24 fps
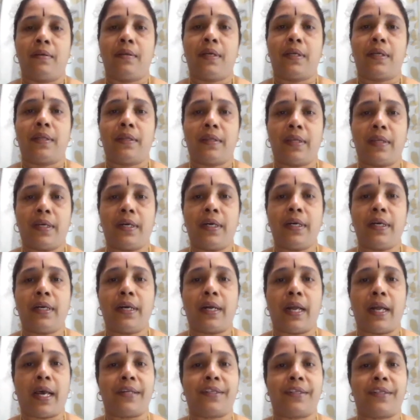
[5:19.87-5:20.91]
The third
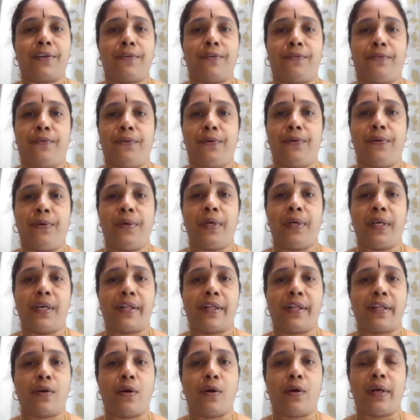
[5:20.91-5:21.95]
class of food
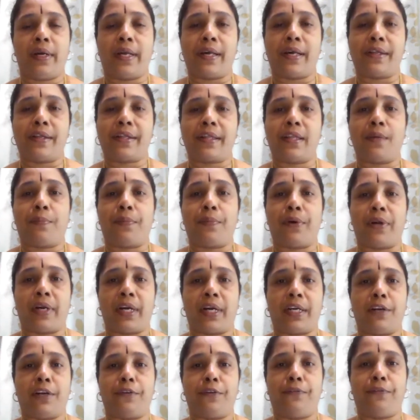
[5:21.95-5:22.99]
is called as the
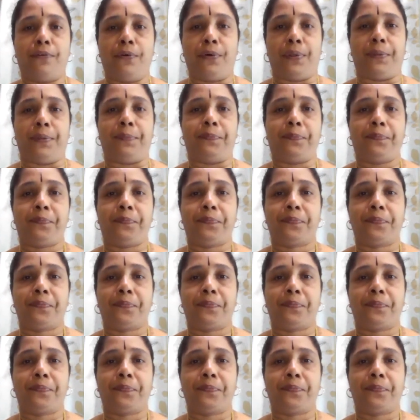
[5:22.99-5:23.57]
protective food.